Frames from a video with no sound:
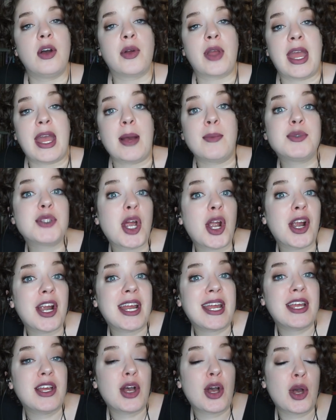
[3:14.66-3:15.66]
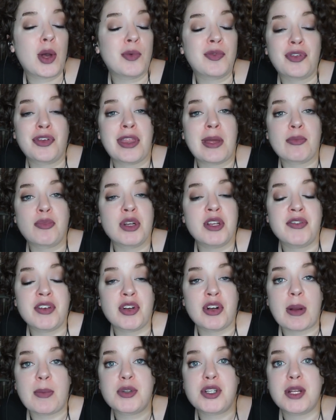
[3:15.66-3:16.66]
Okay, I'm sorry uh, for the brief
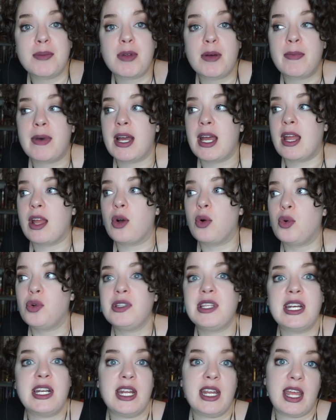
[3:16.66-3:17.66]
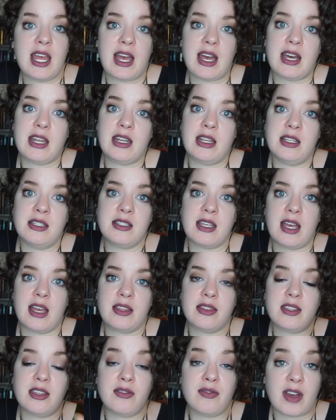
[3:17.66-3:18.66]
interruption, but my old lady cat is
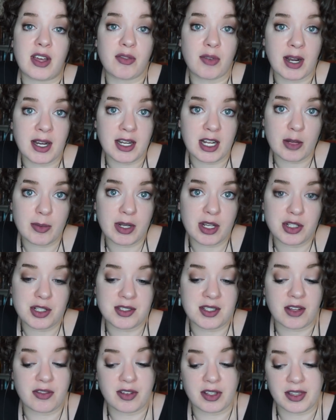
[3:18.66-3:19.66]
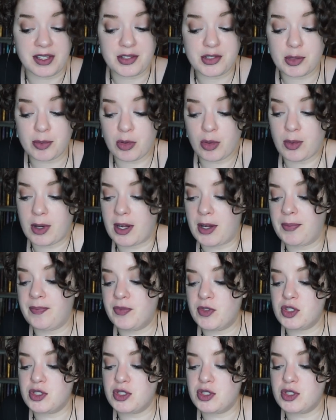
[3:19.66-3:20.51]
at the vet right now because she's not feeling super well,